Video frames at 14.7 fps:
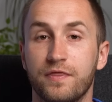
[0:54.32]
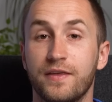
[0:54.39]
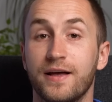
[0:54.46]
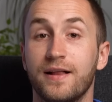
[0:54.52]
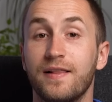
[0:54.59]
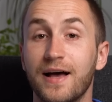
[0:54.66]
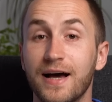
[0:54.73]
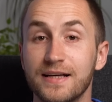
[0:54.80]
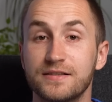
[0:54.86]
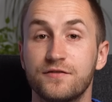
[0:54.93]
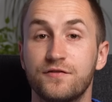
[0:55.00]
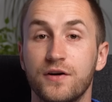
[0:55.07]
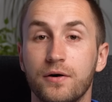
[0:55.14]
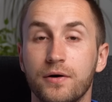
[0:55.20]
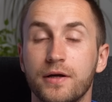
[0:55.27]
the last
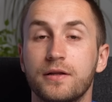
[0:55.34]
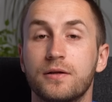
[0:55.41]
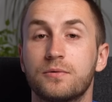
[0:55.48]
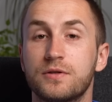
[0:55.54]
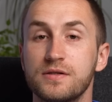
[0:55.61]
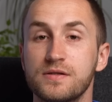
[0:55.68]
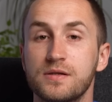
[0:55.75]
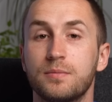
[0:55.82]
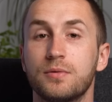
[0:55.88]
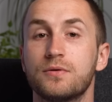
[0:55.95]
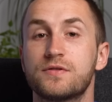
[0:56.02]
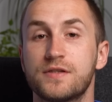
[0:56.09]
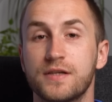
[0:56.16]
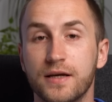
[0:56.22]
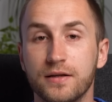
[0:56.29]
very noticeable
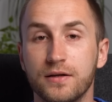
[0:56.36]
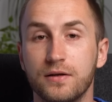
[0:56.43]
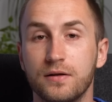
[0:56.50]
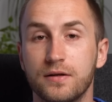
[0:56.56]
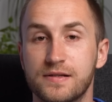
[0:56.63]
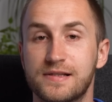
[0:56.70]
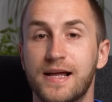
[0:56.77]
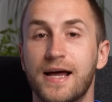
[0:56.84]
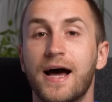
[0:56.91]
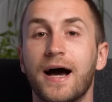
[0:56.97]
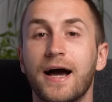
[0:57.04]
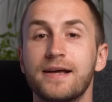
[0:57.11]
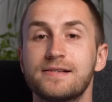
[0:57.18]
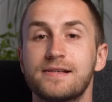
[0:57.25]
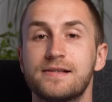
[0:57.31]
signal is the
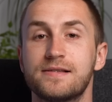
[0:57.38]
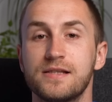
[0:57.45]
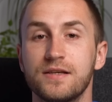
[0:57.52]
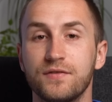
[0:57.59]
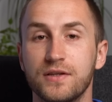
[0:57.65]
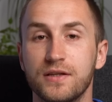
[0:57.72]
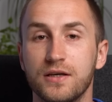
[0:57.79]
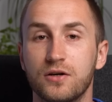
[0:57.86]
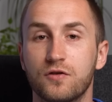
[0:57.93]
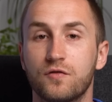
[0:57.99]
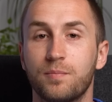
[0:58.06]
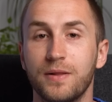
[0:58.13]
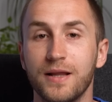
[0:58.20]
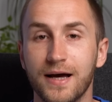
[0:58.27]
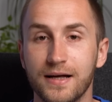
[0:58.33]
high sensitivity
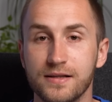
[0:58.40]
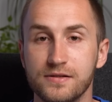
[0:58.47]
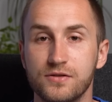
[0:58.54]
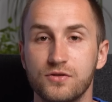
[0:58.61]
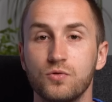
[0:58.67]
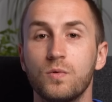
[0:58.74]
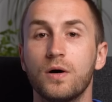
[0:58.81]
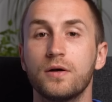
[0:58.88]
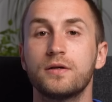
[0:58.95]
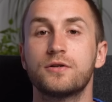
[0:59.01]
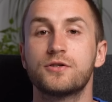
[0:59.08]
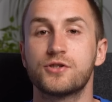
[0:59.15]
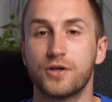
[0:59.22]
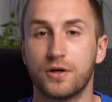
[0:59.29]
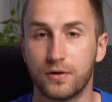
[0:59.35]
of plants to
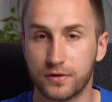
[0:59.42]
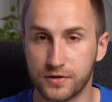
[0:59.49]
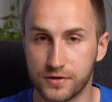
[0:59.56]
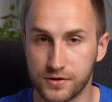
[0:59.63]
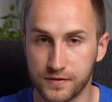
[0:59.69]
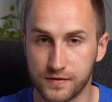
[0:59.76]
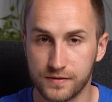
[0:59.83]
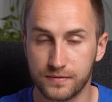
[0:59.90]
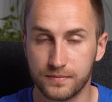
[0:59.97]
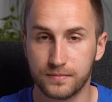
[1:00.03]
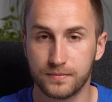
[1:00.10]
water shortages.